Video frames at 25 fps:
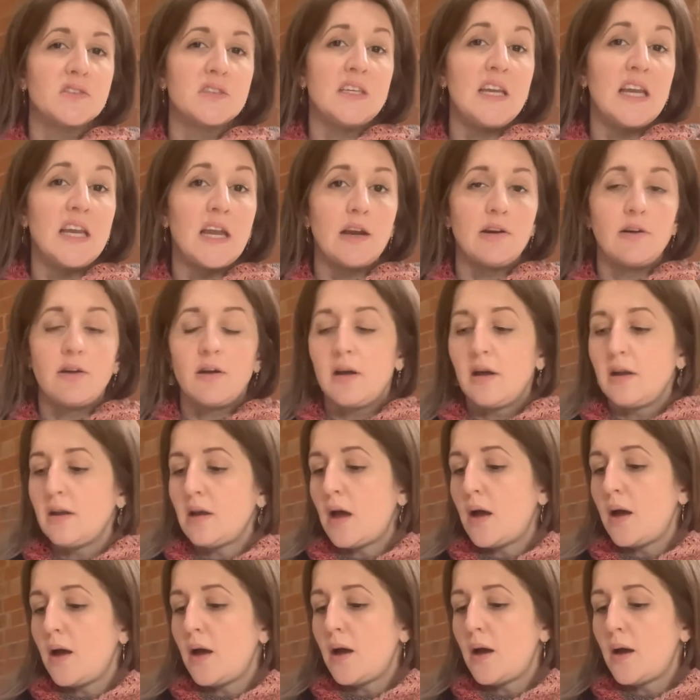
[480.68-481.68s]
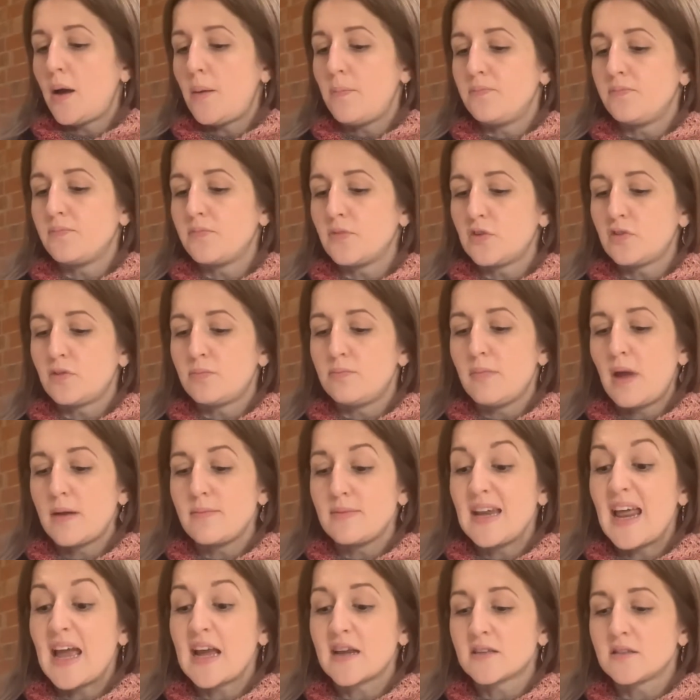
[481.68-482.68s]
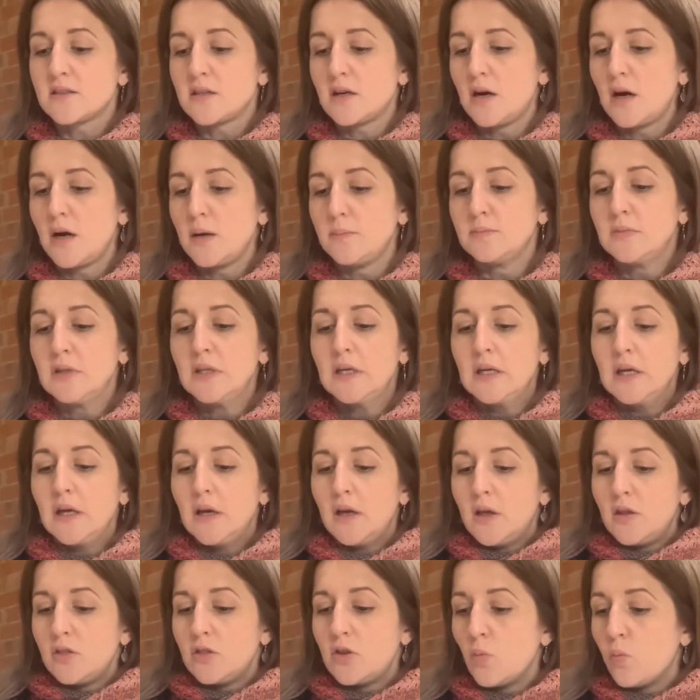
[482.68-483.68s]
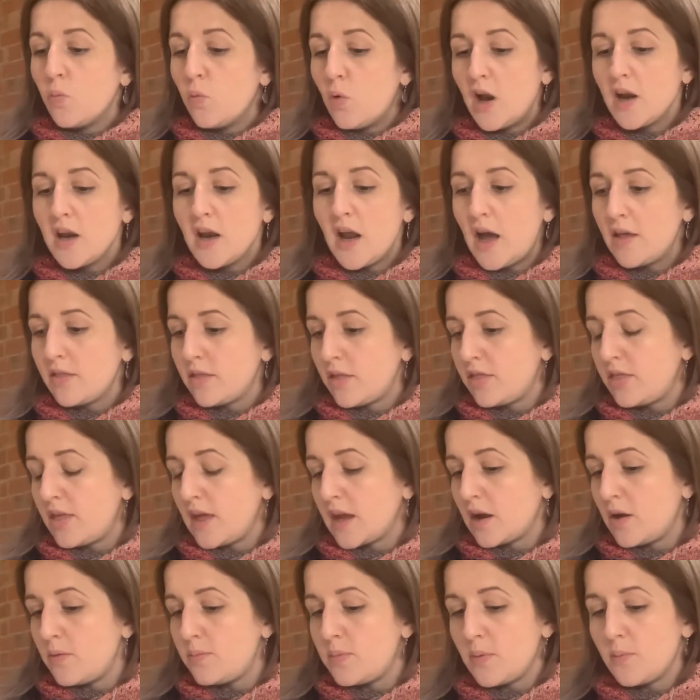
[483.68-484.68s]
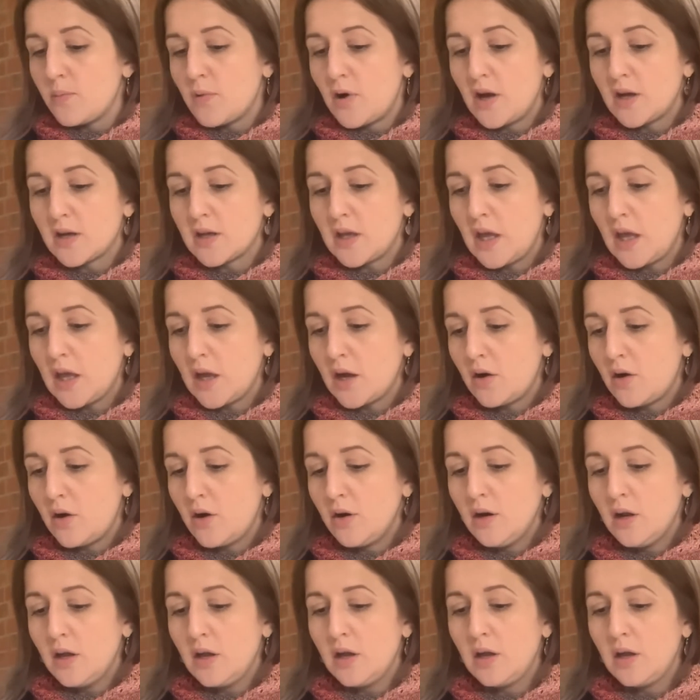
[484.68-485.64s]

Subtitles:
near maybe next time. The one other thing I've been working on